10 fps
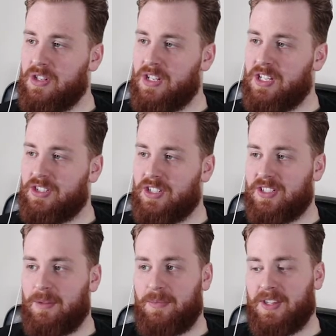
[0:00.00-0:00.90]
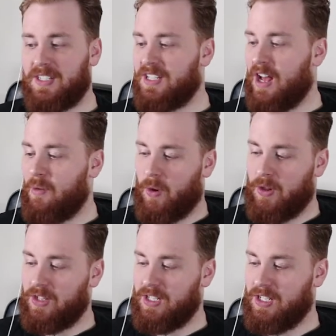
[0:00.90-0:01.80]
it's just something that's not
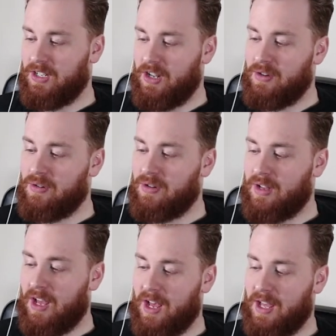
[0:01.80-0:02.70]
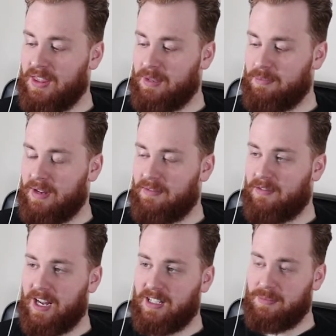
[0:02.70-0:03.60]
worth it, you know? I think Ben
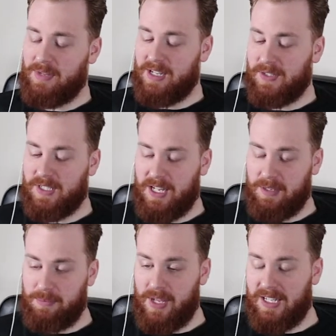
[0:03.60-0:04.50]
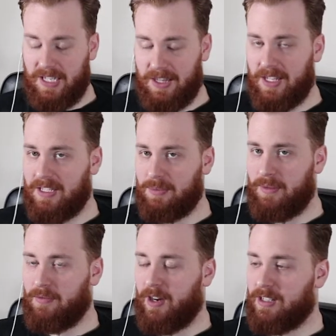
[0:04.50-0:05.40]
Franklin may have said it best. I think it's
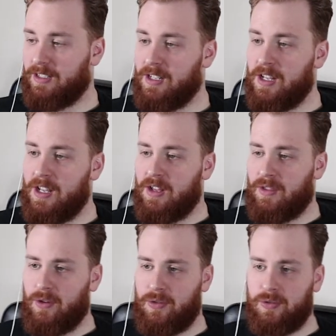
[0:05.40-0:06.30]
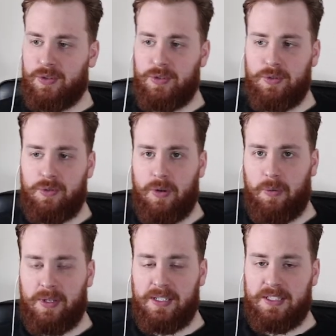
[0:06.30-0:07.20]
Ben Franklin. Those who are
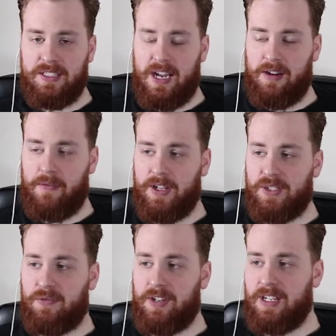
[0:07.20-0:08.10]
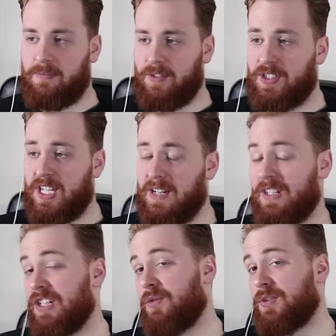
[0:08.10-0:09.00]
willing to sacrifice freedom for
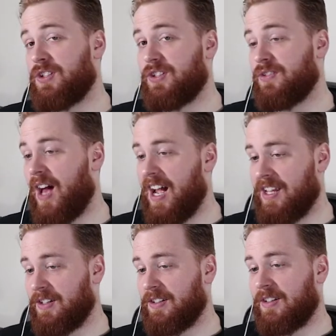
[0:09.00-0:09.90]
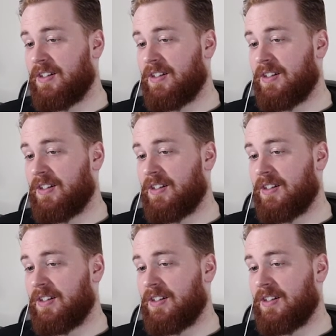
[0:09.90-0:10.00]
safety don't deserve either.